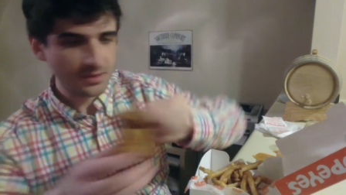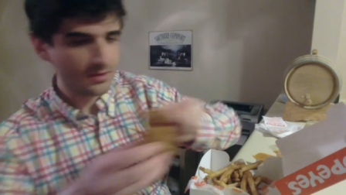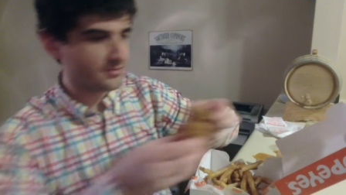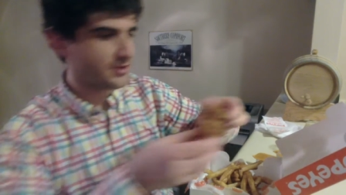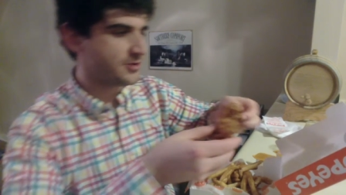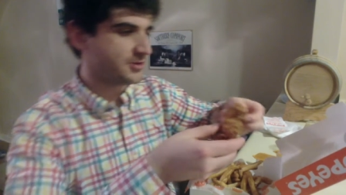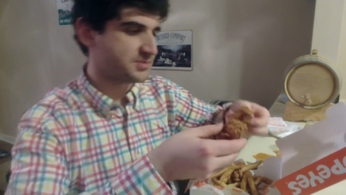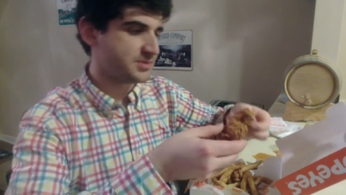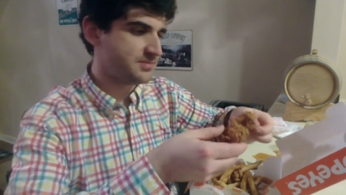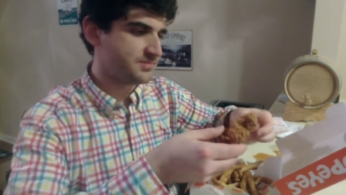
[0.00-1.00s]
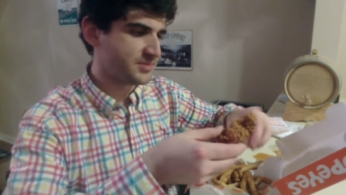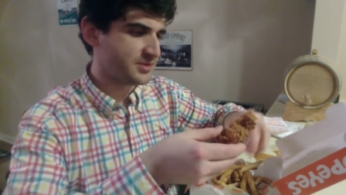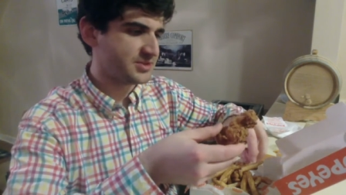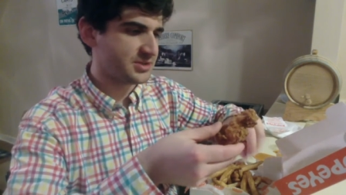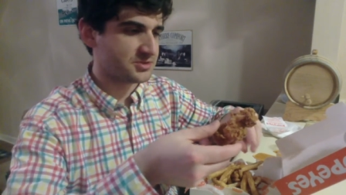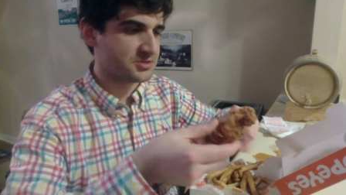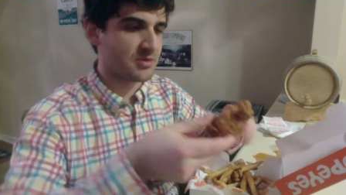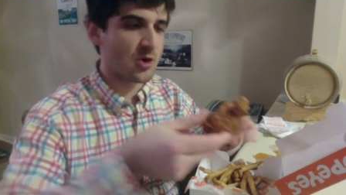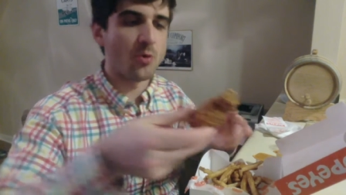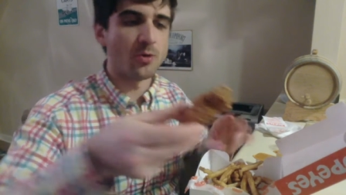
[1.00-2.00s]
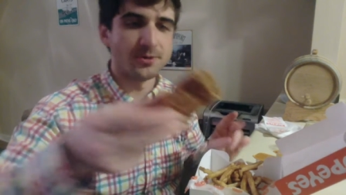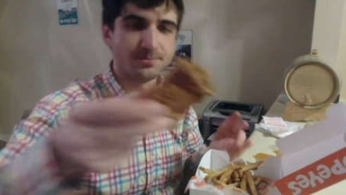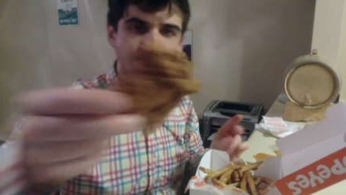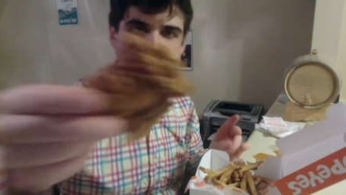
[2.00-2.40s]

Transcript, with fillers: Very crispy. Looks like there's some corn